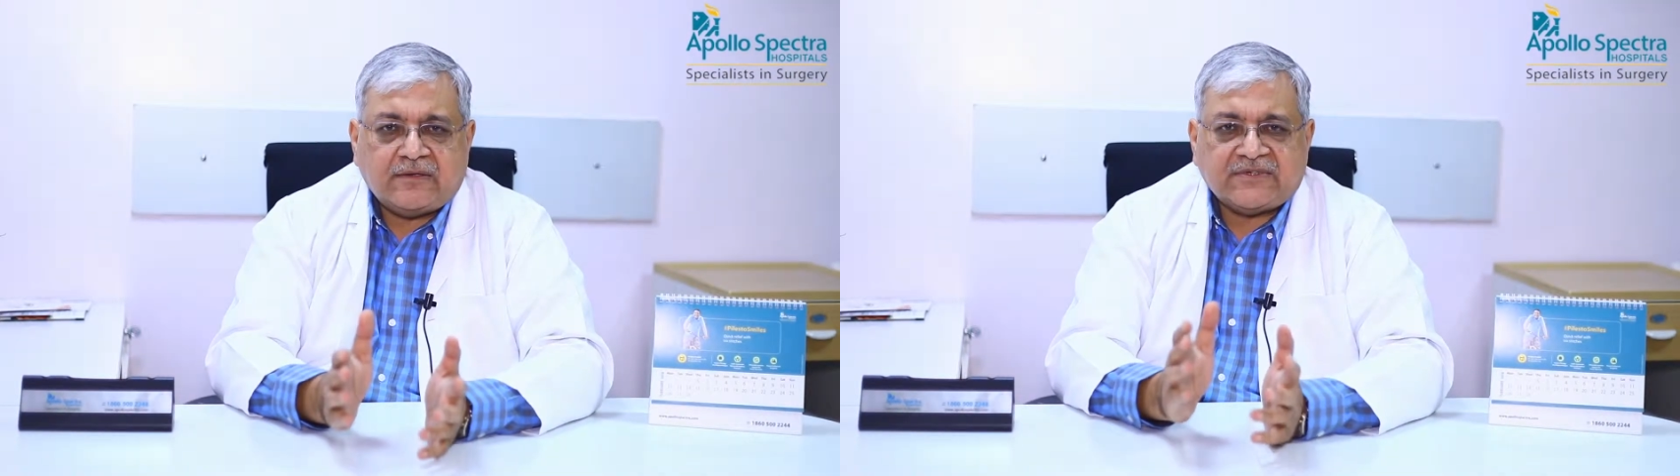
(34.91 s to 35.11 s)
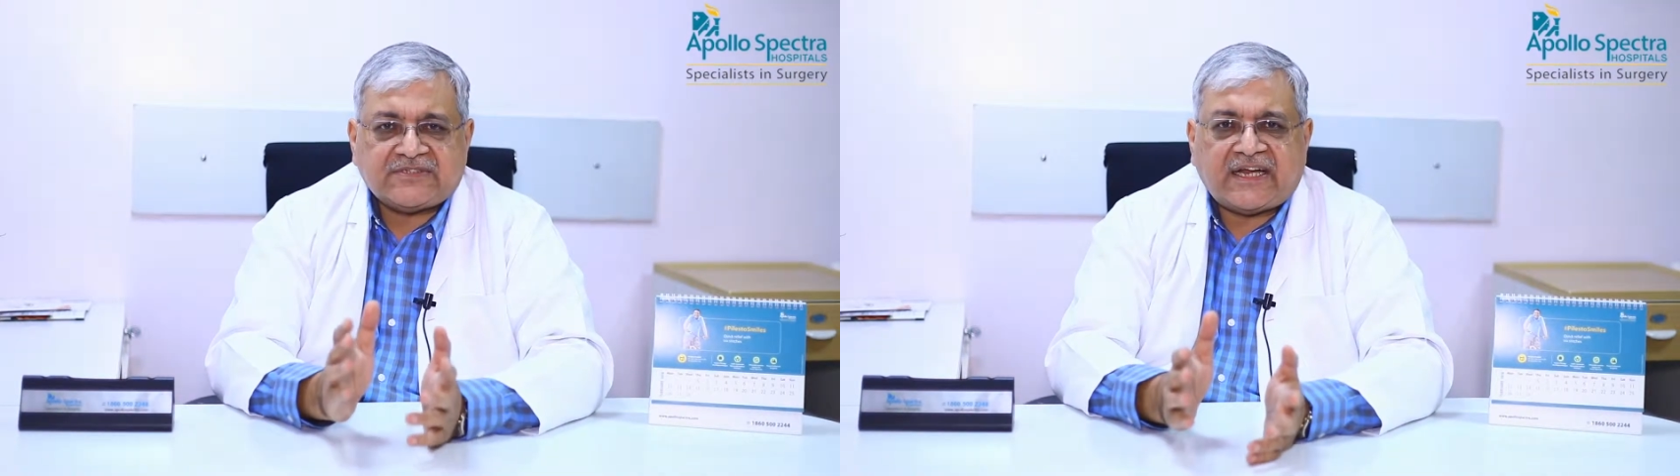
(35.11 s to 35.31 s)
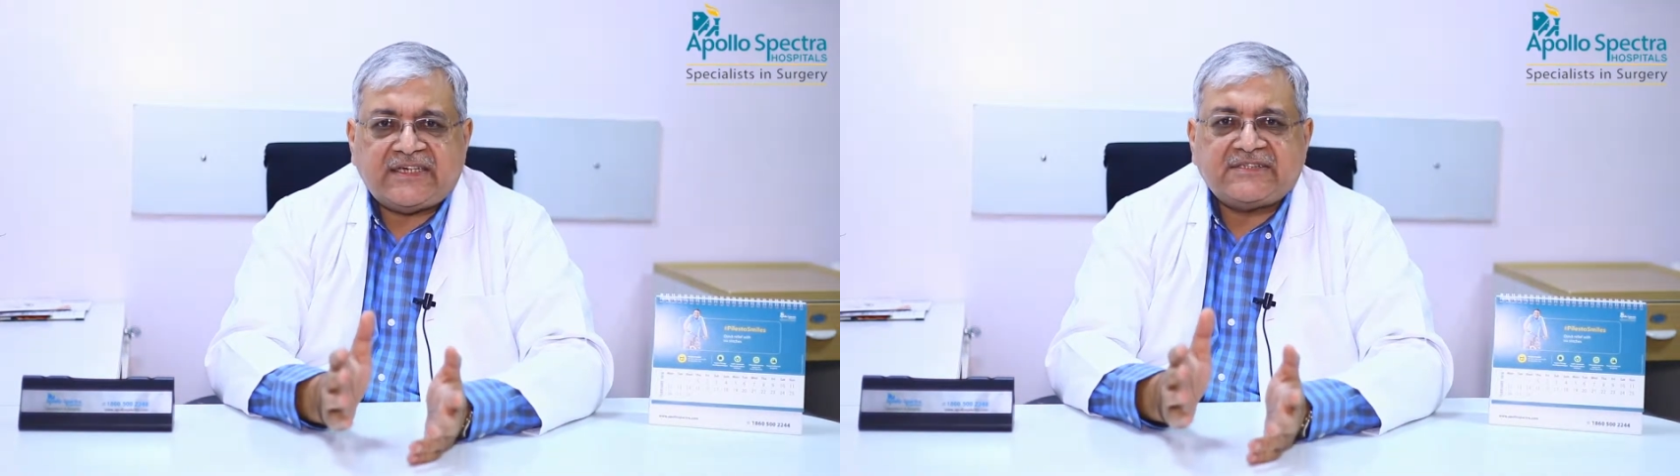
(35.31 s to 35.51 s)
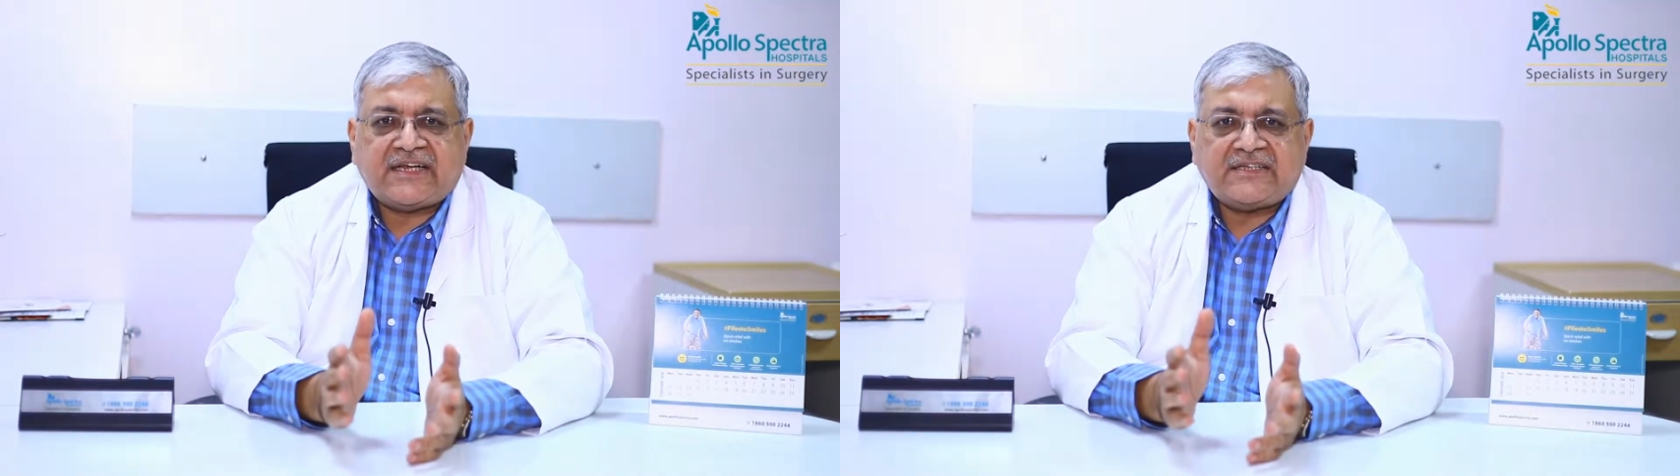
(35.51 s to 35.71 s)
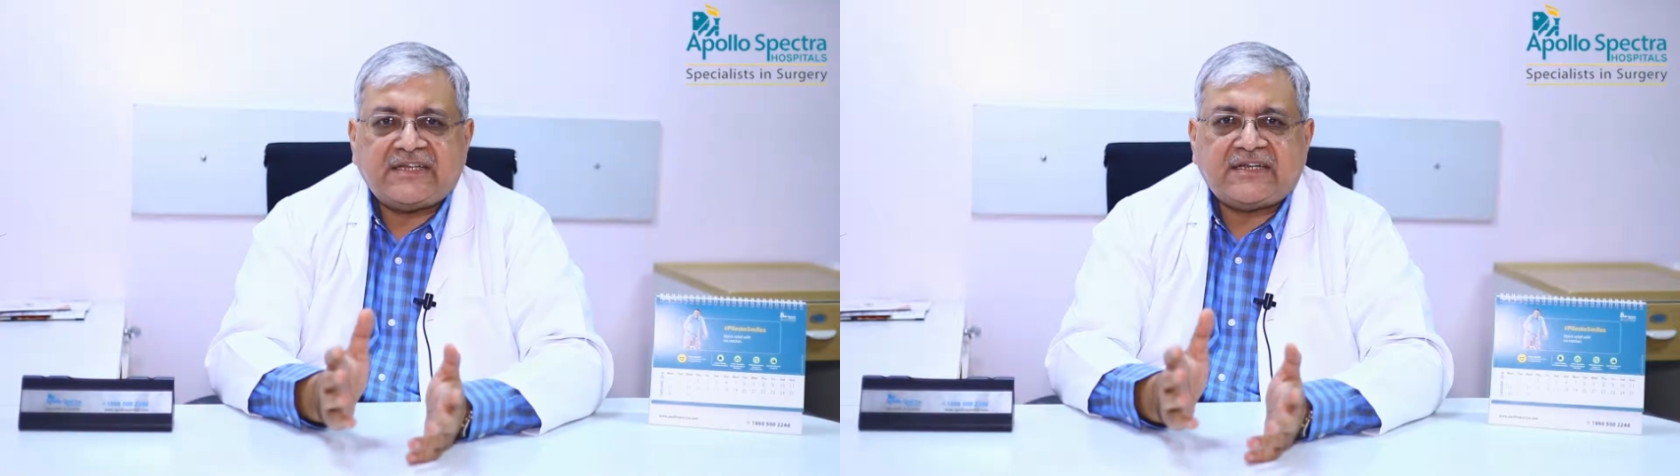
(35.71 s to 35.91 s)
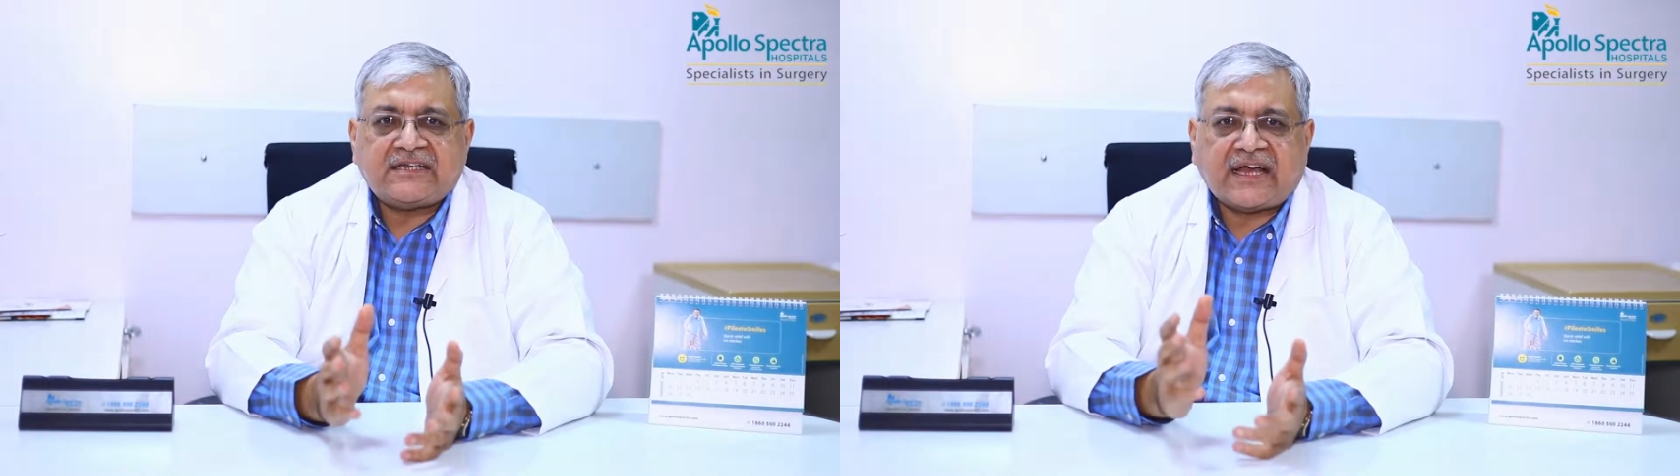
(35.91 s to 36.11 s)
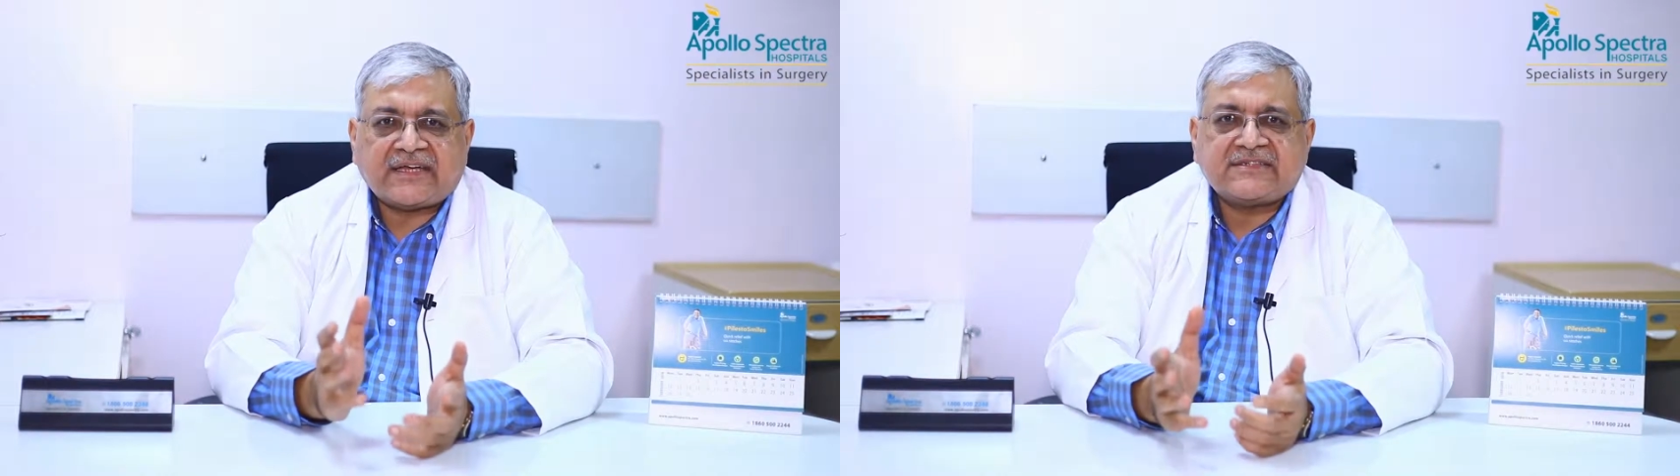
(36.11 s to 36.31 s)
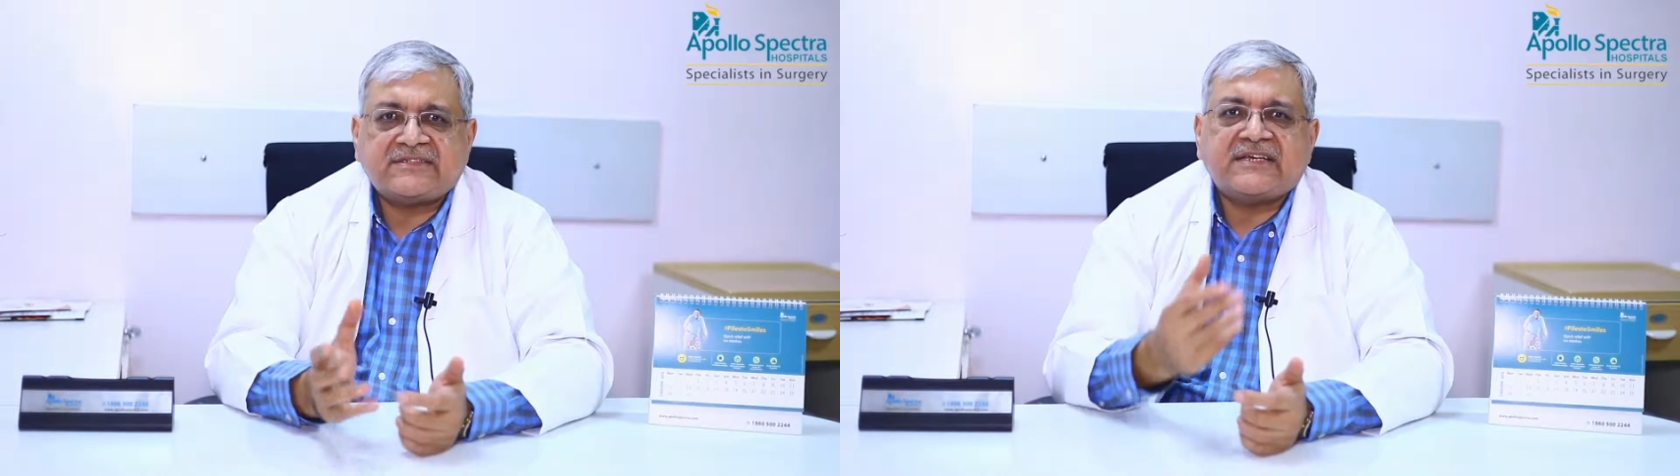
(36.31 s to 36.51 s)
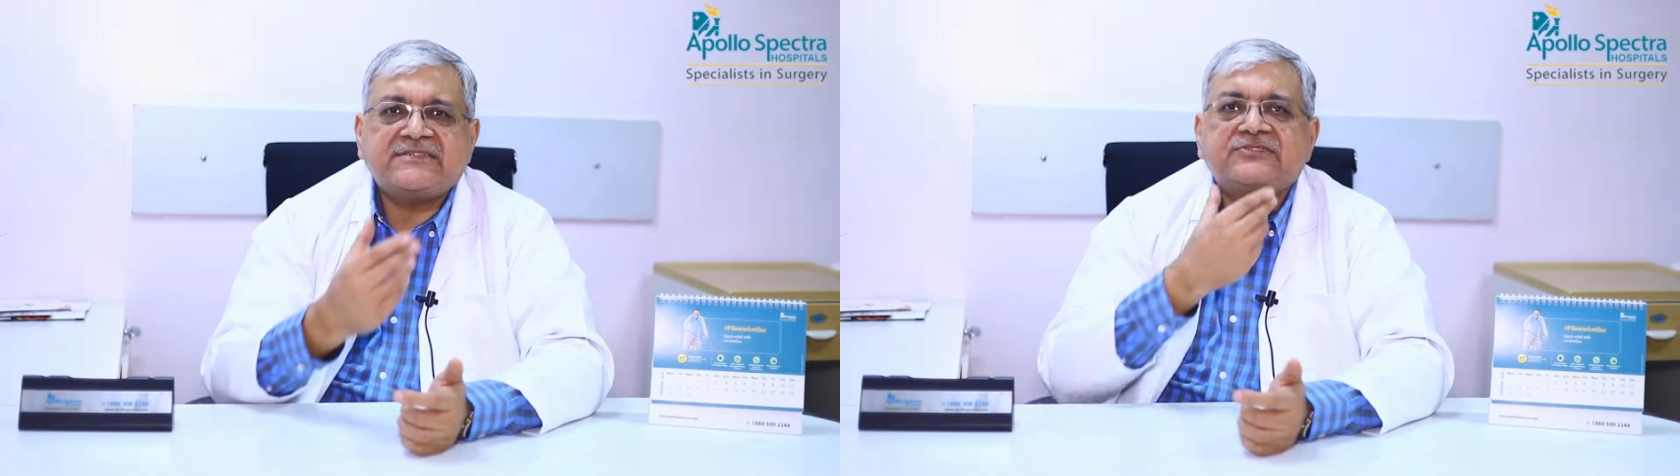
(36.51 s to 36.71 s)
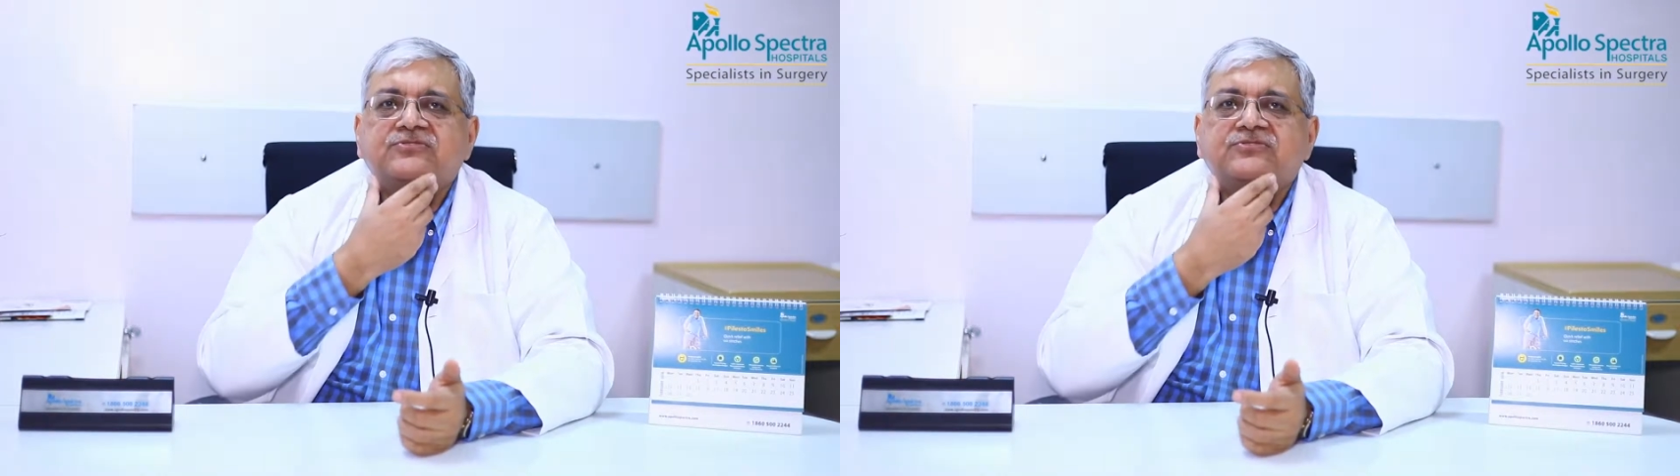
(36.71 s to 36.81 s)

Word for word: besides that there are exercises